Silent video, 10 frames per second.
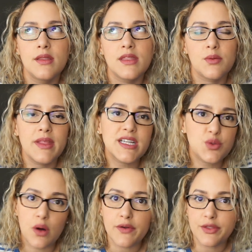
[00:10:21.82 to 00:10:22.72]
like $12
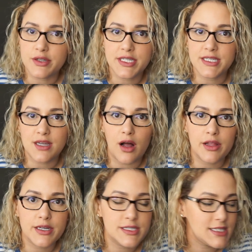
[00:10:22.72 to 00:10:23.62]
or
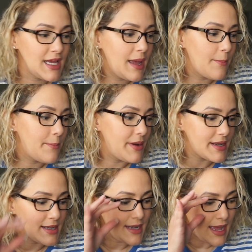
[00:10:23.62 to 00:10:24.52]
$13,
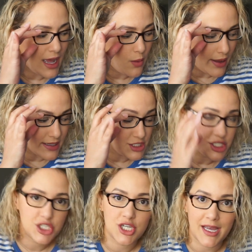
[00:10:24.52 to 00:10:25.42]
but now I
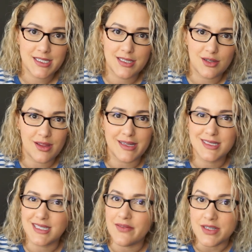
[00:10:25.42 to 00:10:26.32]
just checked and they're like
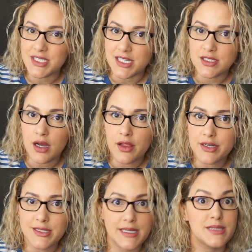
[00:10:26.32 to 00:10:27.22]

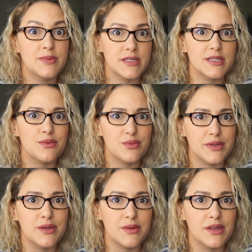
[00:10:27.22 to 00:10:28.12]
$17, I guess because they're
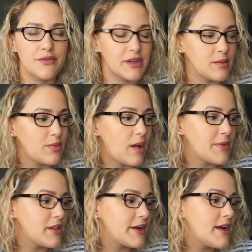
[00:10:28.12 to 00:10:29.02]
really, really freaking
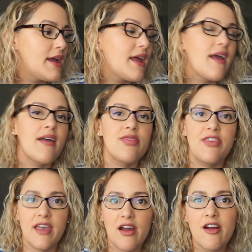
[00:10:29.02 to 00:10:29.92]
popular.
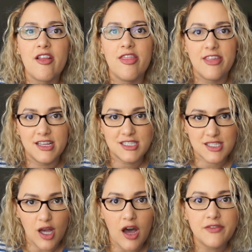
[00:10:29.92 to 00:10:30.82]
They are the
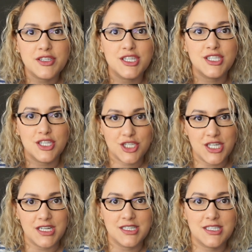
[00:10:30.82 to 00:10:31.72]
softest
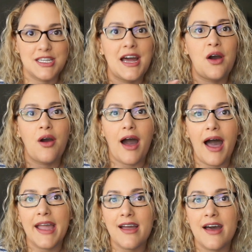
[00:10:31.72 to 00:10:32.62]
sheets. Now,
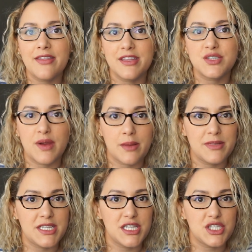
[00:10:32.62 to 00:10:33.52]
I got this
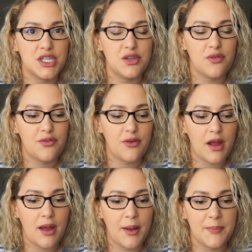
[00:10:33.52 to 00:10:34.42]
recommendation
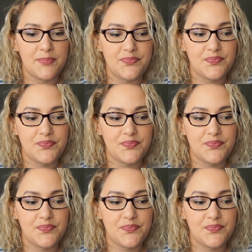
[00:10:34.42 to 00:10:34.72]
from,